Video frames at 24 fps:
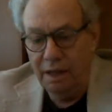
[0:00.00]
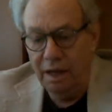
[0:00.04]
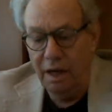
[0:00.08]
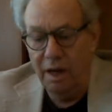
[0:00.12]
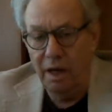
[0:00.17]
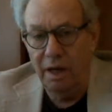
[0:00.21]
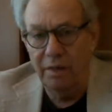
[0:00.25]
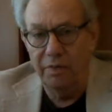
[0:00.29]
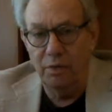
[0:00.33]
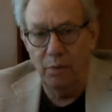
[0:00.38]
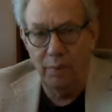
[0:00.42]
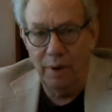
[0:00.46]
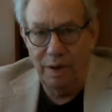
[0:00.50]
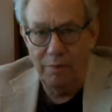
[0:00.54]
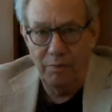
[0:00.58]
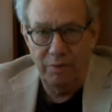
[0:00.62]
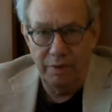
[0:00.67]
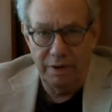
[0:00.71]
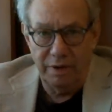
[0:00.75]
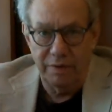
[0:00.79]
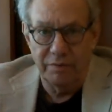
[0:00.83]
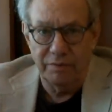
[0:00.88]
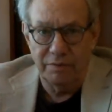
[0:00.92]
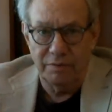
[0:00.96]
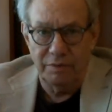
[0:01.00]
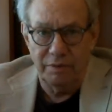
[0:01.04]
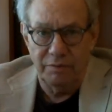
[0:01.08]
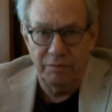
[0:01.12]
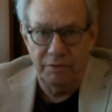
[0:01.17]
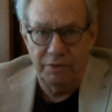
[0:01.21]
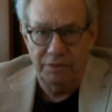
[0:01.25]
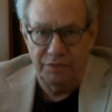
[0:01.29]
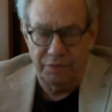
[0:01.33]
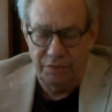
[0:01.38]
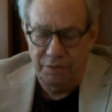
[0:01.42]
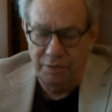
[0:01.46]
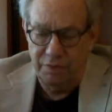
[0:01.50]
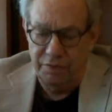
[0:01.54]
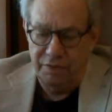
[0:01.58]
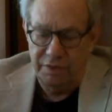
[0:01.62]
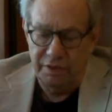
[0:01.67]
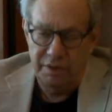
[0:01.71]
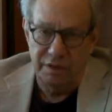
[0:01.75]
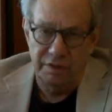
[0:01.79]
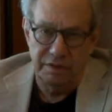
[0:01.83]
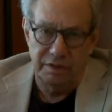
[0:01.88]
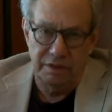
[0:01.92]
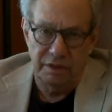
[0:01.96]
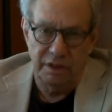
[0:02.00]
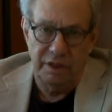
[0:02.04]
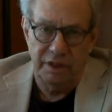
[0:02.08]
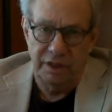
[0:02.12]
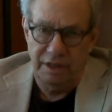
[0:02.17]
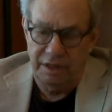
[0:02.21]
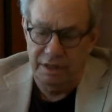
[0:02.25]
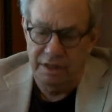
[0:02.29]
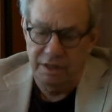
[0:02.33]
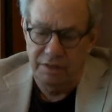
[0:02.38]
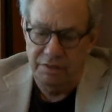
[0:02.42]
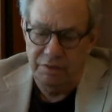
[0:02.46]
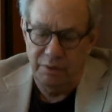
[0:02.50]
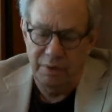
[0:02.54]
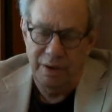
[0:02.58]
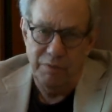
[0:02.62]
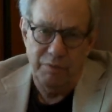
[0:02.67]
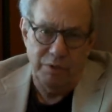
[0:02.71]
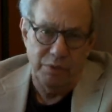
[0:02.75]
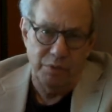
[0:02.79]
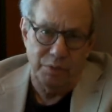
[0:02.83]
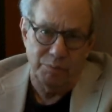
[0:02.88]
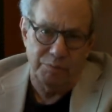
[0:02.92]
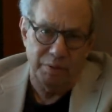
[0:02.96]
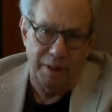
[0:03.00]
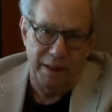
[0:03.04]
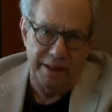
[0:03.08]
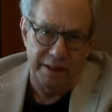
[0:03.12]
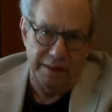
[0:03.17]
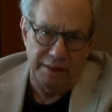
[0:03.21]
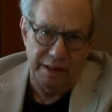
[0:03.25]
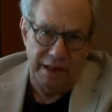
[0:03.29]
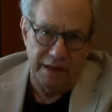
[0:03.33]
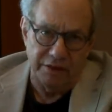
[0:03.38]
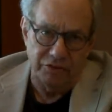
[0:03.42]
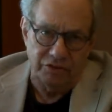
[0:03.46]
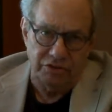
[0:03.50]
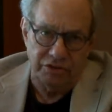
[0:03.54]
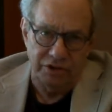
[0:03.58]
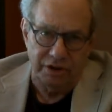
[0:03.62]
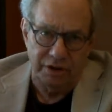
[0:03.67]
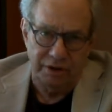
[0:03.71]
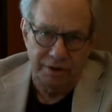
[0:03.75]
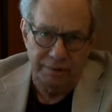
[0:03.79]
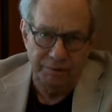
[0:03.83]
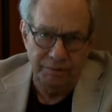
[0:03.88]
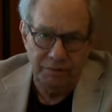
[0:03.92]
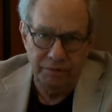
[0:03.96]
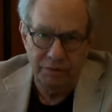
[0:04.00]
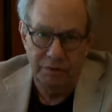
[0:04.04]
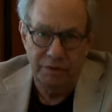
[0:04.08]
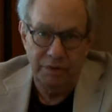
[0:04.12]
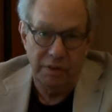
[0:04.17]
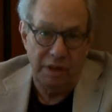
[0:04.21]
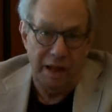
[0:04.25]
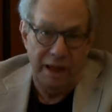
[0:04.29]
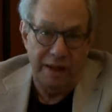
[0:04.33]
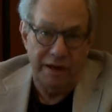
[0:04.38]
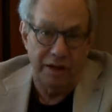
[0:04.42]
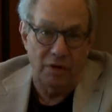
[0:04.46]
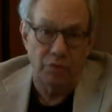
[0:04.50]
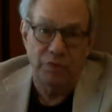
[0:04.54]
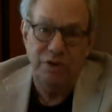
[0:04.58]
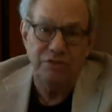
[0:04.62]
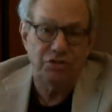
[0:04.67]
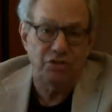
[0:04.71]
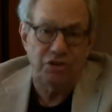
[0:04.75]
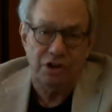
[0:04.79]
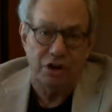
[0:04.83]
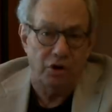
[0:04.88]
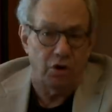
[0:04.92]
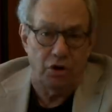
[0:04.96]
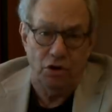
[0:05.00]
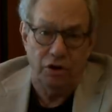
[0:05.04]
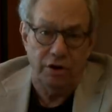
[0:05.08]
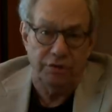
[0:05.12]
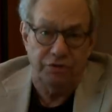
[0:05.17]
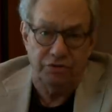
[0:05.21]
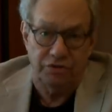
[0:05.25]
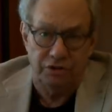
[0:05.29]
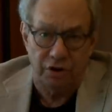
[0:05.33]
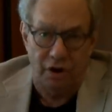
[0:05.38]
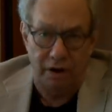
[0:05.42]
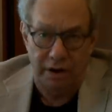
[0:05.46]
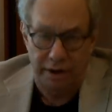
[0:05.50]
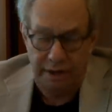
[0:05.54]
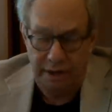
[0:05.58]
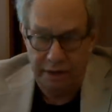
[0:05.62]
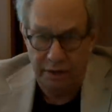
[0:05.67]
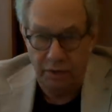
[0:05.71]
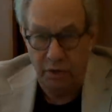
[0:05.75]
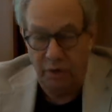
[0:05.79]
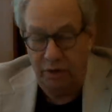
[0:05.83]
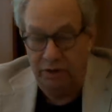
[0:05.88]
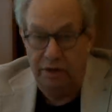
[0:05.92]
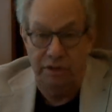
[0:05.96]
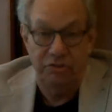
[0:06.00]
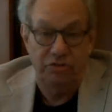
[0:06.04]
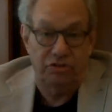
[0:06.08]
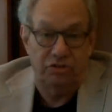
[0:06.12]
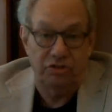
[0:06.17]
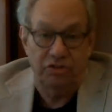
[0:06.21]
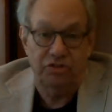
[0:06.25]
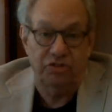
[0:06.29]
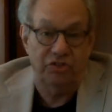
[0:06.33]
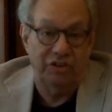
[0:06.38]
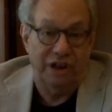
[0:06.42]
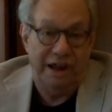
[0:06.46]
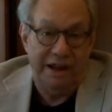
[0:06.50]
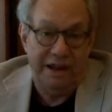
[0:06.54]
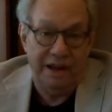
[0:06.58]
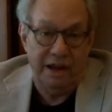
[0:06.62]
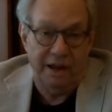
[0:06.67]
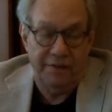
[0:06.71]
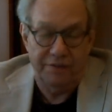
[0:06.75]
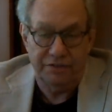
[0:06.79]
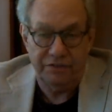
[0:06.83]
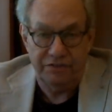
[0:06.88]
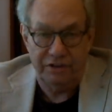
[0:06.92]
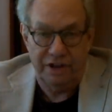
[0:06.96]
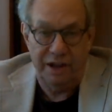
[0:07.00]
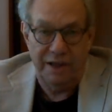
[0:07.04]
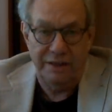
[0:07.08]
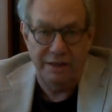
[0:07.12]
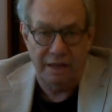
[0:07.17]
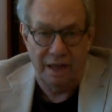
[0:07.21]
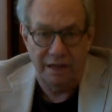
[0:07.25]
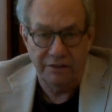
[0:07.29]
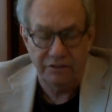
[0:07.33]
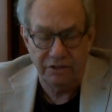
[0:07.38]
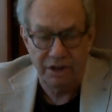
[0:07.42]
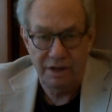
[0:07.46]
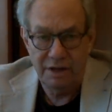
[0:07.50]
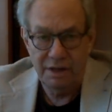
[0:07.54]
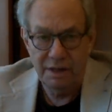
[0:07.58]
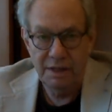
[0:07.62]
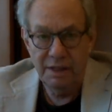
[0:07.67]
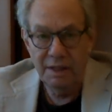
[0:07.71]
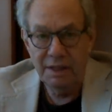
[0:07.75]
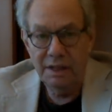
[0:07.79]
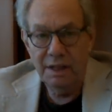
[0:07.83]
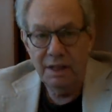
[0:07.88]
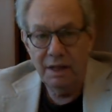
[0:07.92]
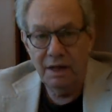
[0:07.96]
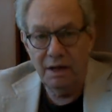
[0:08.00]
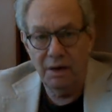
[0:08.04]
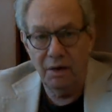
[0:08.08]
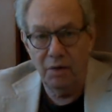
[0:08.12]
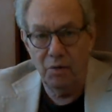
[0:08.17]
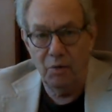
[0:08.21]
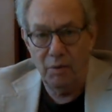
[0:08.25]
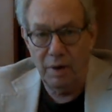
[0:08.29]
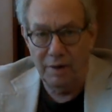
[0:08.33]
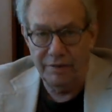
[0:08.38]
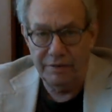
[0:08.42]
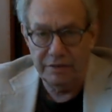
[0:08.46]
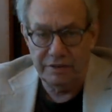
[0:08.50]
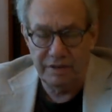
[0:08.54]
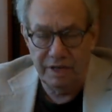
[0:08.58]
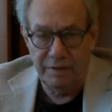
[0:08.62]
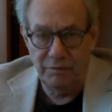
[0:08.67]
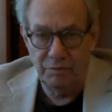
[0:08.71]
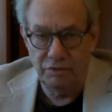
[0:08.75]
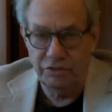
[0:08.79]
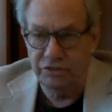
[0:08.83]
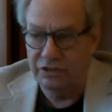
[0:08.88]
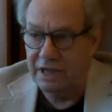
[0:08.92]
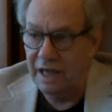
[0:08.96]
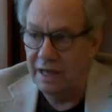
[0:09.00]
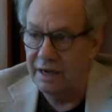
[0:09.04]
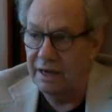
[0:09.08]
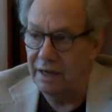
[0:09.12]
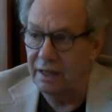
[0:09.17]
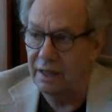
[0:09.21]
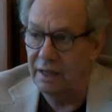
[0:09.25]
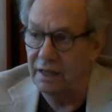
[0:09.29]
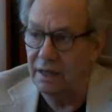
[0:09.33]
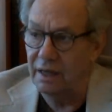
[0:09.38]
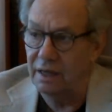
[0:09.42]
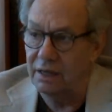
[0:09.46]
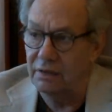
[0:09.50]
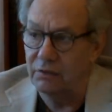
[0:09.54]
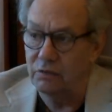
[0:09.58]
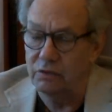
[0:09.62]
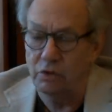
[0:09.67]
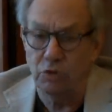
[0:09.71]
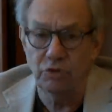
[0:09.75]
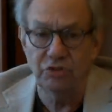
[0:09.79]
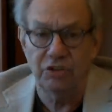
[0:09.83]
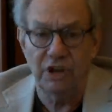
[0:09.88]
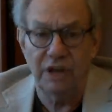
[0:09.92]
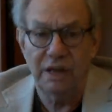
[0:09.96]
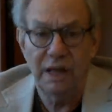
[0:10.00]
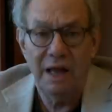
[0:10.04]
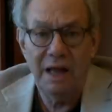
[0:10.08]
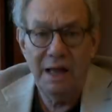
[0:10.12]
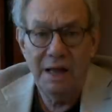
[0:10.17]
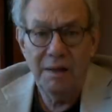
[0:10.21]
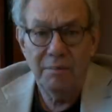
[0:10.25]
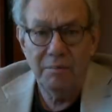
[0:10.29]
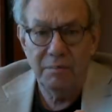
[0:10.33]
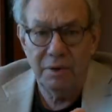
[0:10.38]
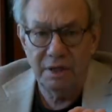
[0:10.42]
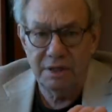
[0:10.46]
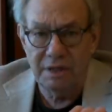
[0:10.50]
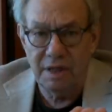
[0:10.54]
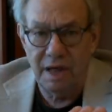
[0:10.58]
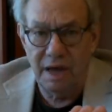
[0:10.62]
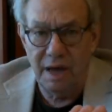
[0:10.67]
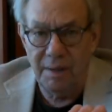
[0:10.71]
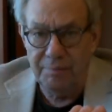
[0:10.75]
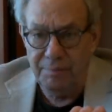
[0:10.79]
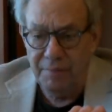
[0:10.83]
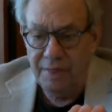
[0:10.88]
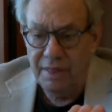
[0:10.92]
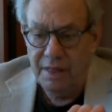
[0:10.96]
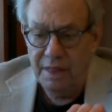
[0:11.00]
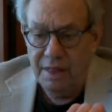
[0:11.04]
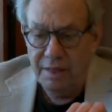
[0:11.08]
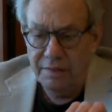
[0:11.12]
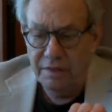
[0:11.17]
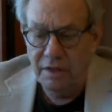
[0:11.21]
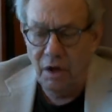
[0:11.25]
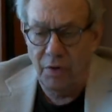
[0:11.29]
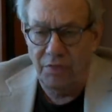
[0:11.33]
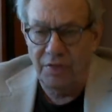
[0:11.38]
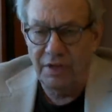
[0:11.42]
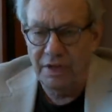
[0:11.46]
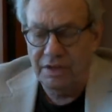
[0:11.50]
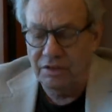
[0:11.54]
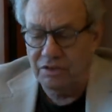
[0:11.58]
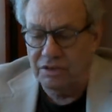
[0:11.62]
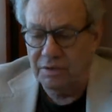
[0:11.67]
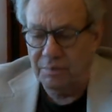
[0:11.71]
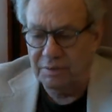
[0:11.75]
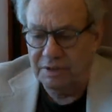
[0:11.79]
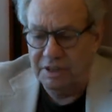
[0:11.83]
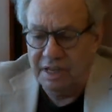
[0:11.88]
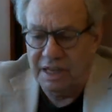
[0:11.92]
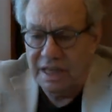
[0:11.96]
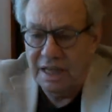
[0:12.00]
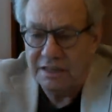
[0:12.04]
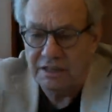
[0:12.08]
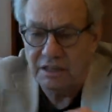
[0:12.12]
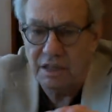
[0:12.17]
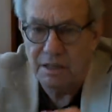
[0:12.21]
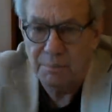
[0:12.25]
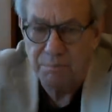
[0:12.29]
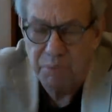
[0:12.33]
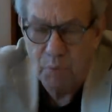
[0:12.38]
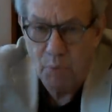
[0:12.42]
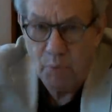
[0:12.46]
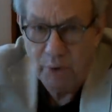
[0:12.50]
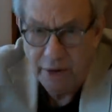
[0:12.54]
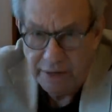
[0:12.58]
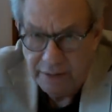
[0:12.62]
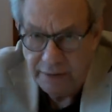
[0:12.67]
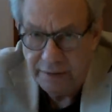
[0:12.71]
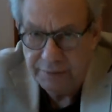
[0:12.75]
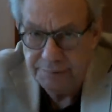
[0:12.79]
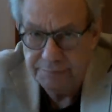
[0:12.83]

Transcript: the way we, with the league, the way we were playing last year. Lionel Richie could have started, or at least just sang on the sidelines while the team was getting losing. But to get to the point.